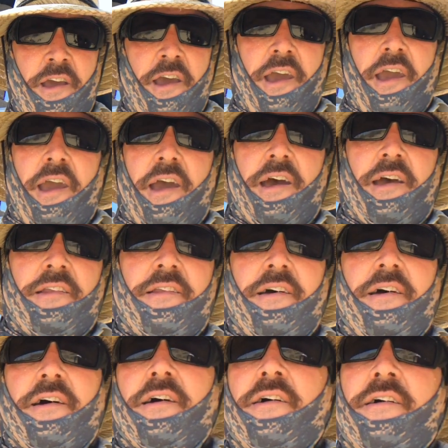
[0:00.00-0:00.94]
and
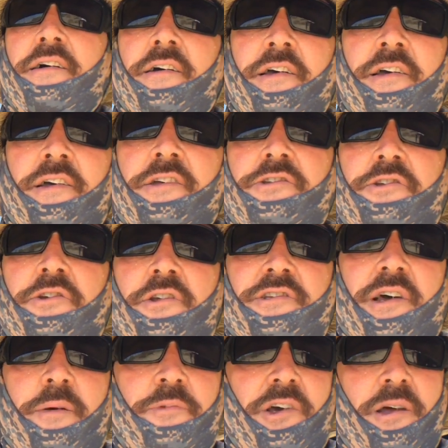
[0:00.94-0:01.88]
as soon
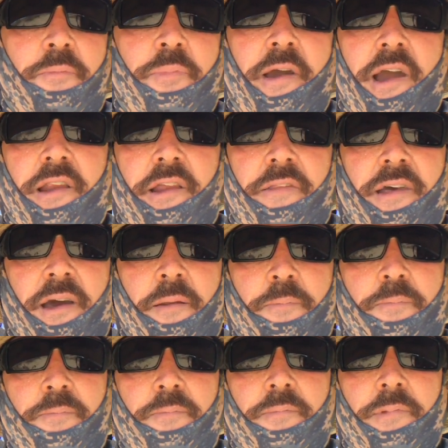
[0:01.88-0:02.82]
as I'm done panning
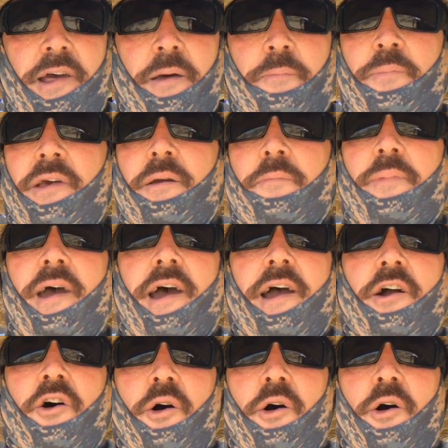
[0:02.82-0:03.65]
that big bag,